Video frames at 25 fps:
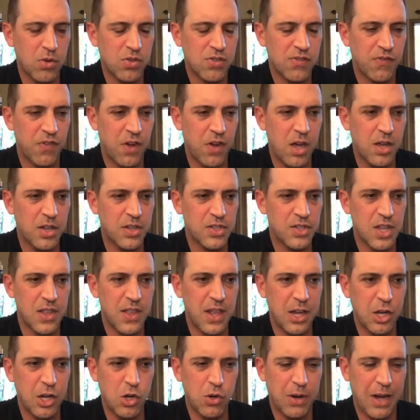funds, and
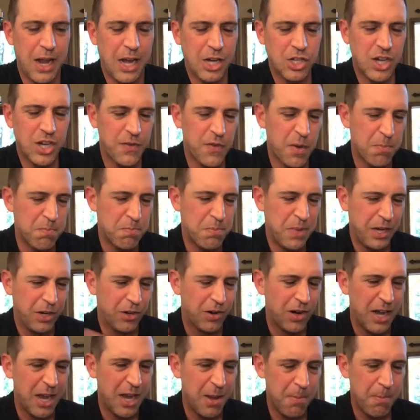then you can actually have a
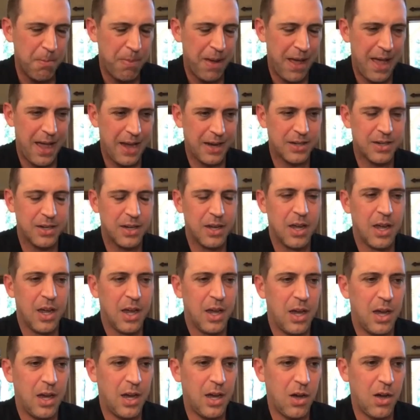bigger impact
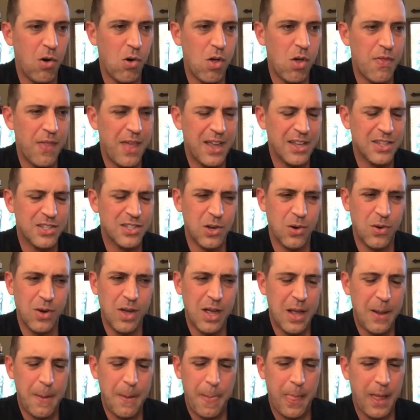on that. So
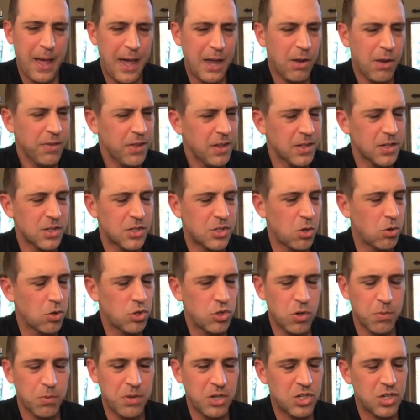I don't think the
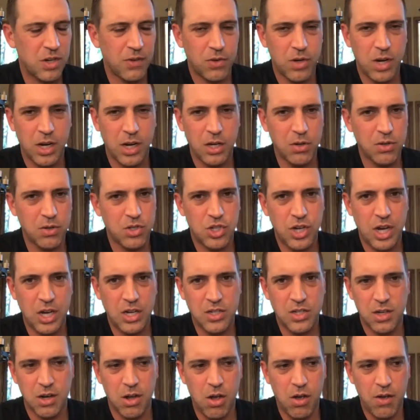social mission of credit unions
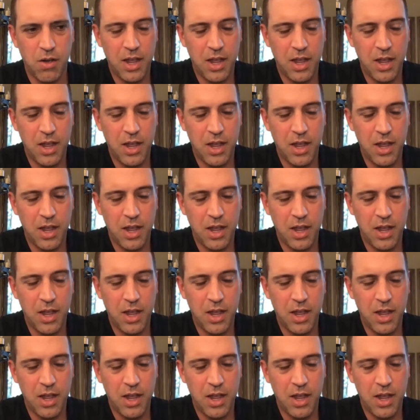changes at all.